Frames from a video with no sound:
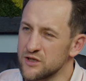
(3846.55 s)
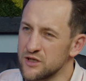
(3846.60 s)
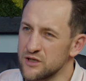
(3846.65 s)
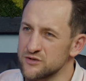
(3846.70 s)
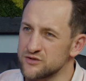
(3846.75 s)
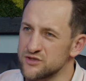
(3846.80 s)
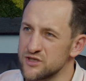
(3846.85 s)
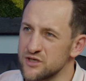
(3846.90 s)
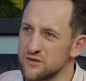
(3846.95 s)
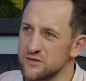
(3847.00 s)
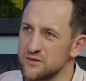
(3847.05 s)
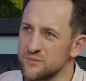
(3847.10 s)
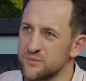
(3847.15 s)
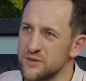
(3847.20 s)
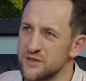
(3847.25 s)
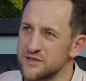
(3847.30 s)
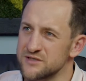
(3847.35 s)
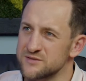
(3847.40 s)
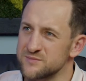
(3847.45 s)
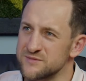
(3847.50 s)
Can you share the
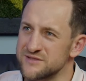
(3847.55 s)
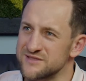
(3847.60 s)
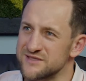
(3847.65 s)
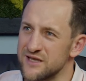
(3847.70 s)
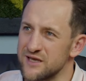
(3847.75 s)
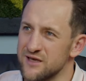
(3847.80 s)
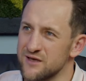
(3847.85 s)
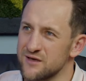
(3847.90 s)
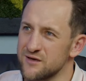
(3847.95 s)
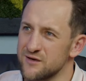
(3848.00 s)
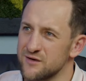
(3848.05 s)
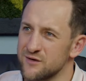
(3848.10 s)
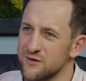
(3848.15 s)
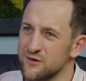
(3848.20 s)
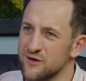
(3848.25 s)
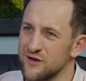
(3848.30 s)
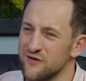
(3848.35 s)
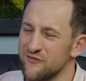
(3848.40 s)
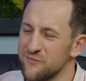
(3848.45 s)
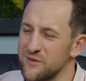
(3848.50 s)
biggest mistake
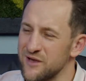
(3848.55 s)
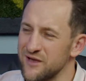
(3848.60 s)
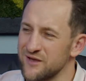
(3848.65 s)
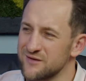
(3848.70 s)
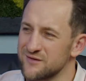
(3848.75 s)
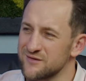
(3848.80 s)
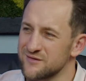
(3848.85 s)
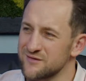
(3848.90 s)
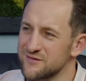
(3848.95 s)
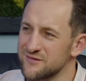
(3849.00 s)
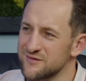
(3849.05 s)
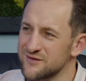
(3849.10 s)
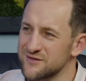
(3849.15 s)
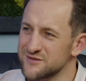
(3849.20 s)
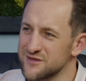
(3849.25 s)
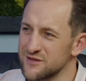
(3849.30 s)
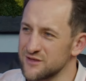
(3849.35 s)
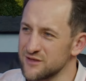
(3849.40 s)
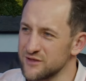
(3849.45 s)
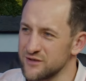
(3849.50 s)
you have made
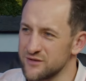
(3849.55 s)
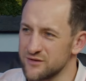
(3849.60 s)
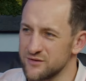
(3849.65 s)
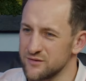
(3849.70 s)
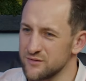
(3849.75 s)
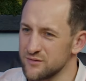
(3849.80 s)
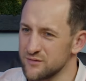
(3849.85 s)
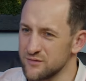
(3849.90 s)
as a leader